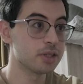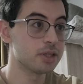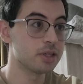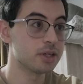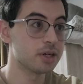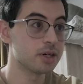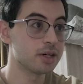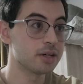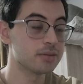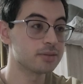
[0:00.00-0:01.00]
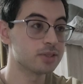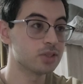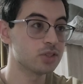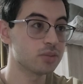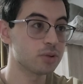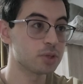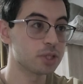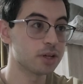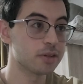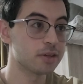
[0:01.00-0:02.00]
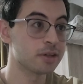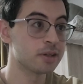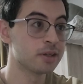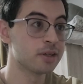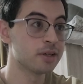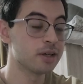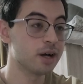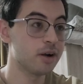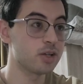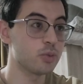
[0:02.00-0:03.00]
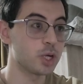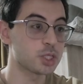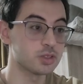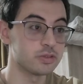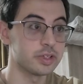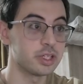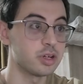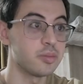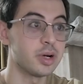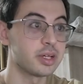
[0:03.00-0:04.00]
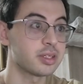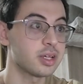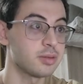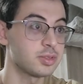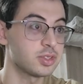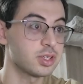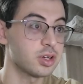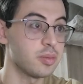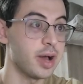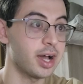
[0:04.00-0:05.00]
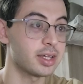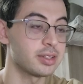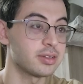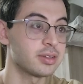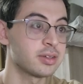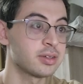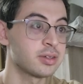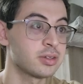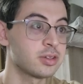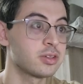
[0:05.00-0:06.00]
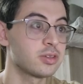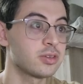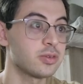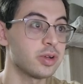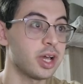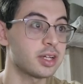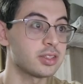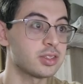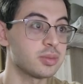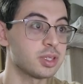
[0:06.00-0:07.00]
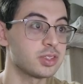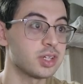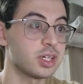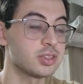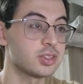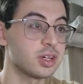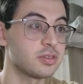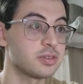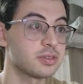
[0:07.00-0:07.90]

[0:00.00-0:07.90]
the. He's just approaching nothing. I already watched this video, but I'm just gonna go back and react to some of the science stuff.